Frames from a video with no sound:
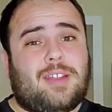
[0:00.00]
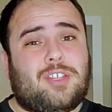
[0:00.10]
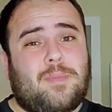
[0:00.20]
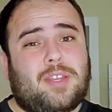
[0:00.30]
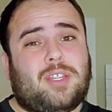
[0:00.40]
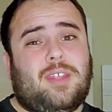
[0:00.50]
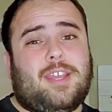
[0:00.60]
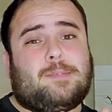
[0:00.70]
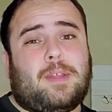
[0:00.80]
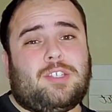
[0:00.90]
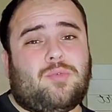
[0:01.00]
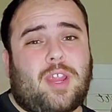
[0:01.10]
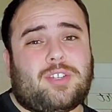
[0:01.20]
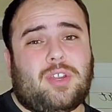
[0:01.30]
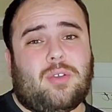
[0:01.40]
to mention the expense
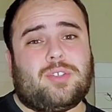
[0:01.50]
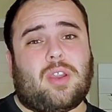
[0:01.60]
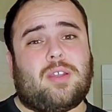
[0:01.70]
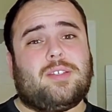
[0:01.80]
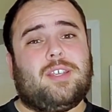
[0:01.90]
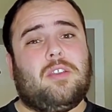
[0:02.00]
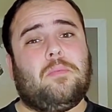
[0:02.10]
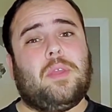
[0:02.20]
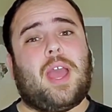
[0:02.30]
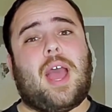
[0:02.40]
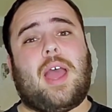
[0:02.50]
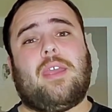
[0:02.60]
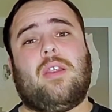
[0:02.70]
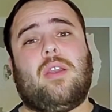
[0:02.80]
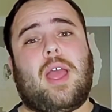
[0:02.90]
ratios are considerably
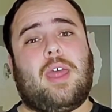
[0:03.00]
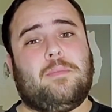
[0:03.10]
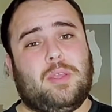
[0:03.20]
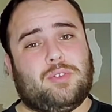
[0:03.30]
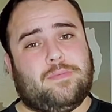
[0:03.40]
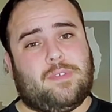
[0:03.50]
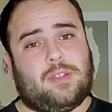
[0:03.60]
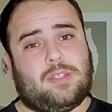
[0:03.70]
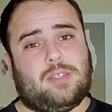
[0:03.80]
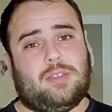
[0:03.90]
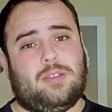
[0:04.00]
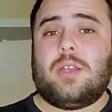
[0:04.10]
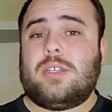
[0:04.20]
higher on mutual funds.